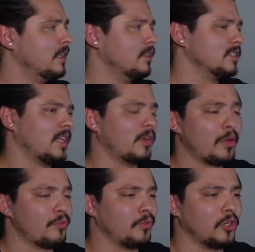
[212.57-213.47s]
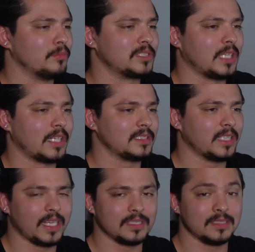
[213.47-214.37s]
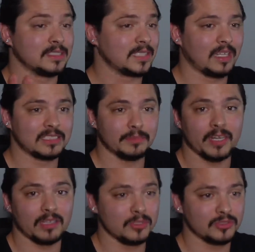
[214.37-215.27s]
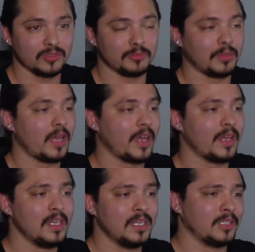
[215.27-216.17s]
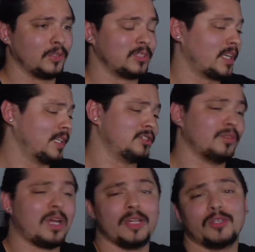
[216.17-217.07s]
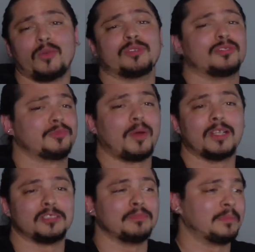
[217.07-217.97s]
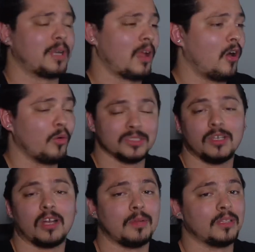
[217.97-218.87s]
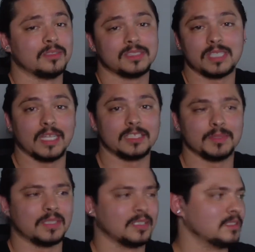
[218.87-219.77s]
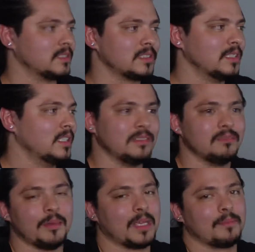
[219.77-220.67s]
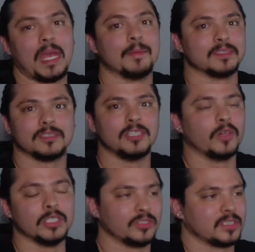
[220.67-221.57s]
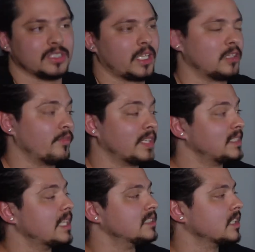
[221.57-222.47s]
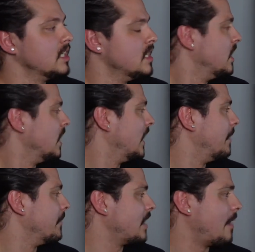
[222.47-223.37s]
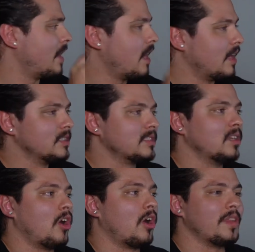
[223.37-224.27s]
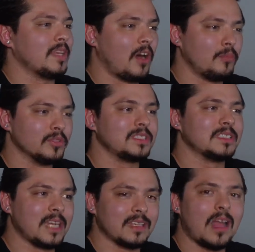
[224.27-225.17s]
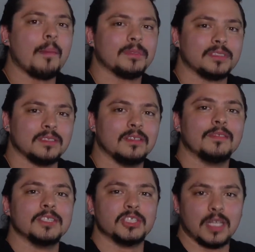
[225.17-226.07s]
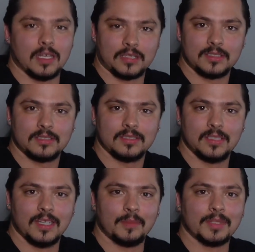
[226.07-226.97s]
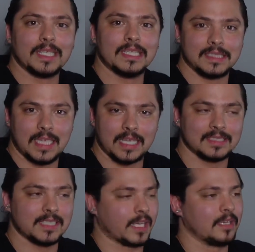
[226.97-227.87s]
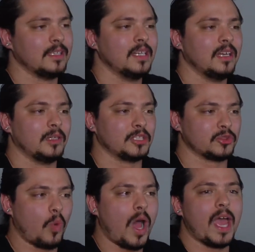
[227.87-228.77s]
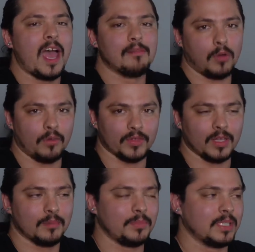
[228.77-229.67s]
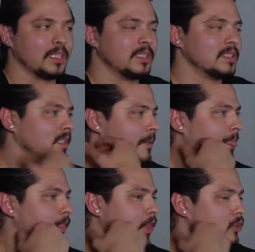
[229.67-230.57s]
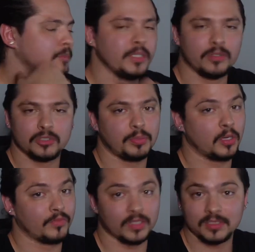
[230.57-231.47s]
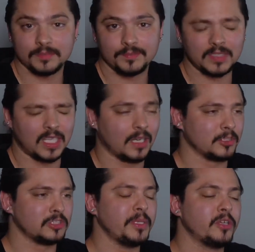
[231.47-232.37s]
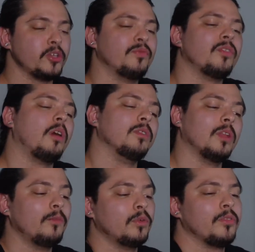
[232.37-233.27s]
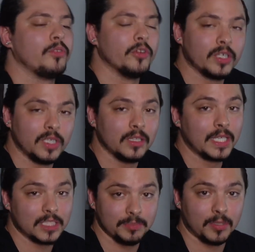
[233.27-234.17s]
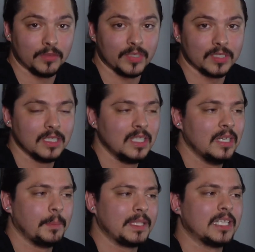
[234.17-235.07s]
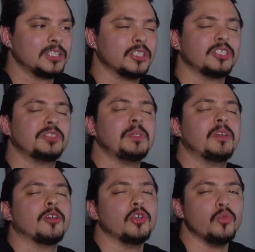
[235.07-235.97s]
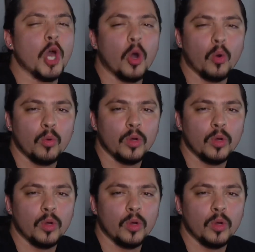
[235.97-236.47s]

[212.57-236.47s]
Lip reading: There's a lot of ways to do them. Sites like Z-Sounds, American Musical Supply, those sites do not endorse or sponsor me, but I always talk about those sites because, I mean, payments, no interest, like, they're fantastic. The Yamahas are the almost exact opposite of the Genelecs, and I'm going to get into that in a second, which is why I have both of them, because no speaker is perfect. The speaker you fall in love with, you're going to think it's perfect, but that's just a speaker you know.